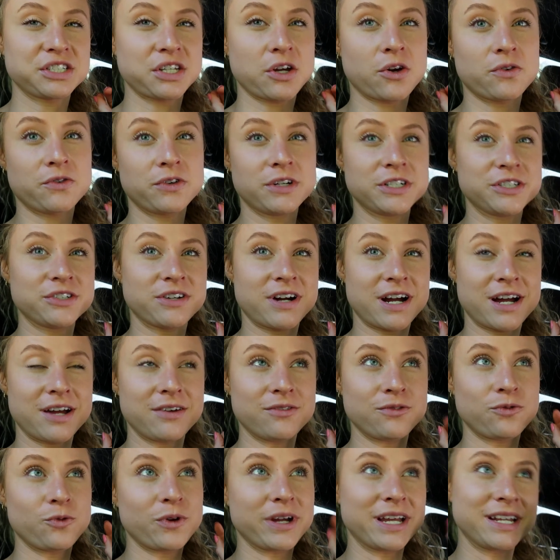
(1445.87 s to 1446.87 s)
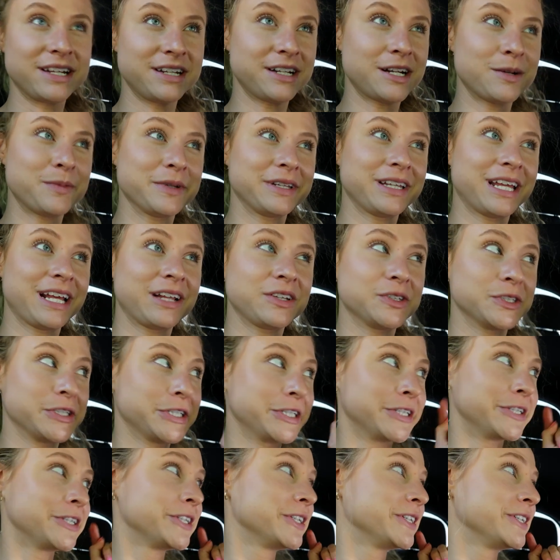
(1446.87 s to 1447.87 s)
to just go for a drive. We ended up in Lake
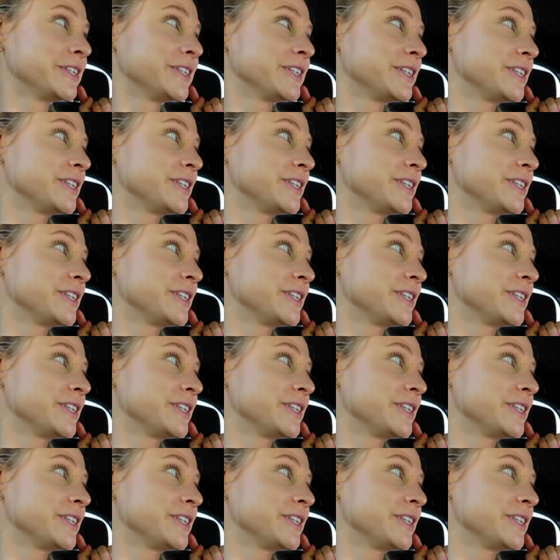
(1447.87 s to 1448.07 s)
Lure.